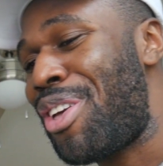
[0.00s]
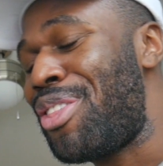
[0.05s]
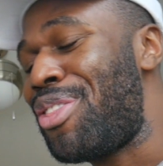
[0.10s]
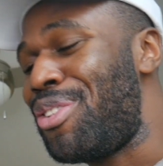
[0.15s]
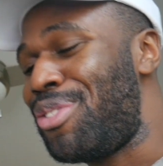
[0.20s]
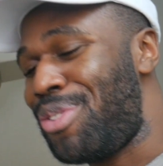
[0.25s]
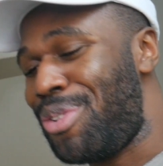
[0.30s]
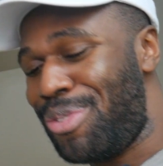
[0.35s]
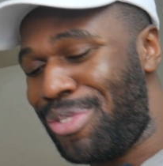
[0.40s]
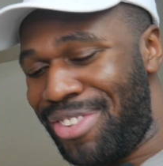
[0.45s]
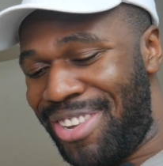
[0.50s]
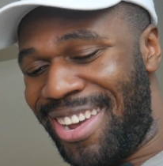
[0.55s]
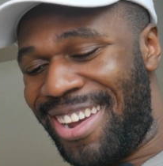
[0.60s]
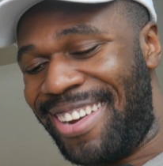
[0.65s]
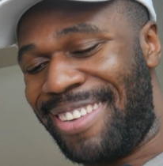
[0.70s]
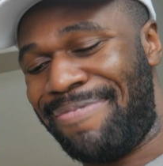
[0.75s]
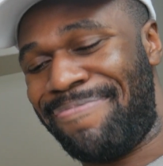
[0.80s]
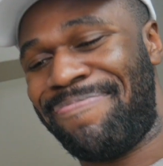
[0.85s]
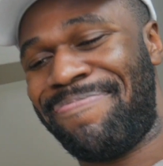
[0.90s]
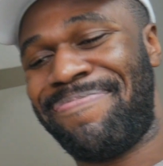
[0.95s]
This whole
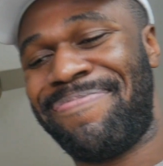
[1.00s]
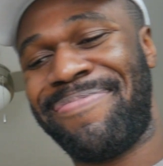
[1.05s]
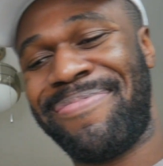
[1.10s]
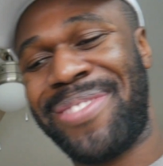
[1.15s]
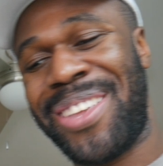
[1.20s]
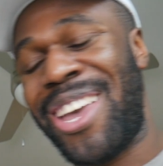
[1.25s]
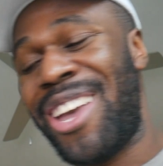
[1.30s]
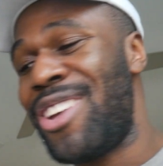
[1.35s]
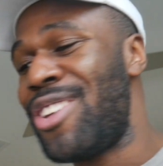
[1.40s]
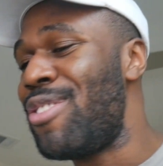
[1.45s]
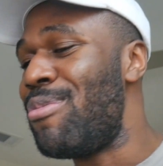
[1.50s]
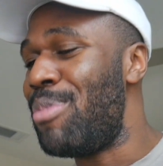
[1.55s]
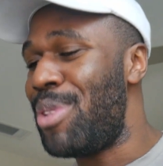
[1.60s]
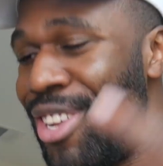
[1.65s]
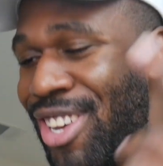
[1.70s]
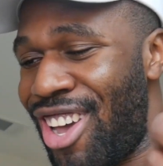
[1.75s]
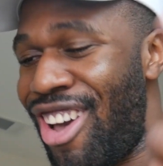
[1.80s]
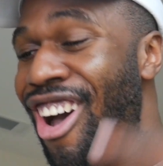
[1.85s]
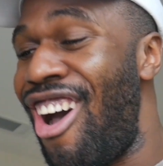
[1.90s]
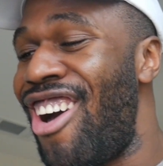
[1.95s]
time. You've been
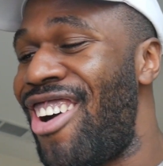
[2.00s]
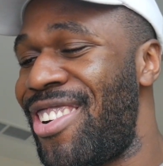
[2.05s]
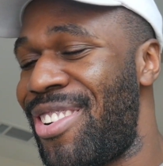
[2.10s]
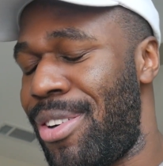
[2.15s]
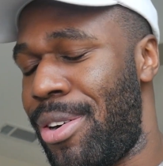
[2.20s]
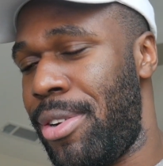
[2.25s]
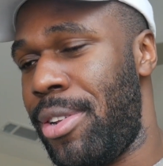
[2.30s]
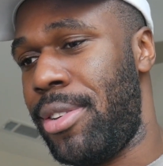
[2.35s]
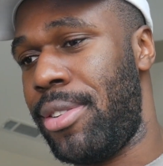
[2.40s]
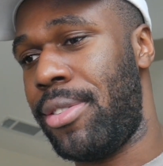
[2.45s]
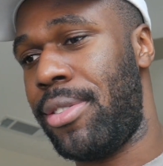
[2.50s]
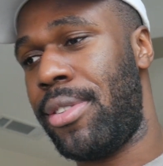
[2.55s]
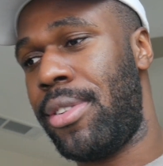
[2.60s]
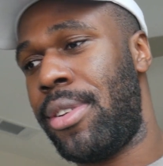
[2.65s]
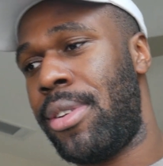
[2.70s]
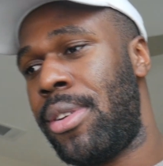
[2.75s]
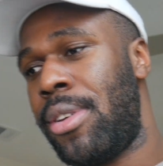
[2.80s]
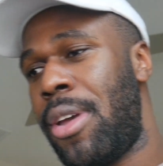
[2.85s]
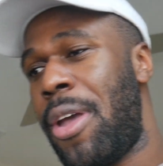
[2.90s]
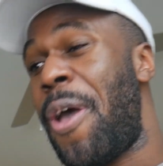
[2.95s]
a con artist,
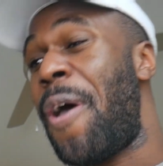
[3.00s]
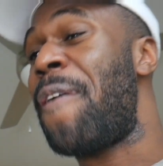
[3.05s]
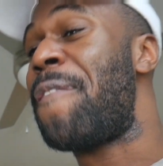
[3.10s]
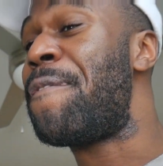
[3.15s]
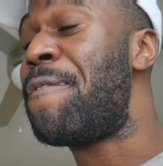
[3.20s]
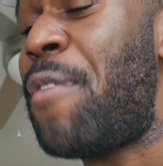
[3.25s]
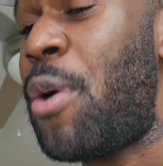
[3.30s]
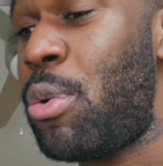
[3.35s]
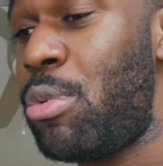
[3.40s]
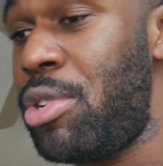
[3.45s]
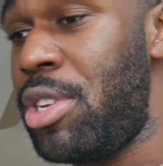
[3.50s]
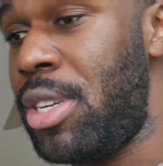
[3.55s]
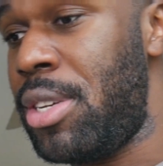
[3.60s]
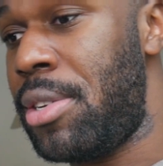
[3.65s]
a phony,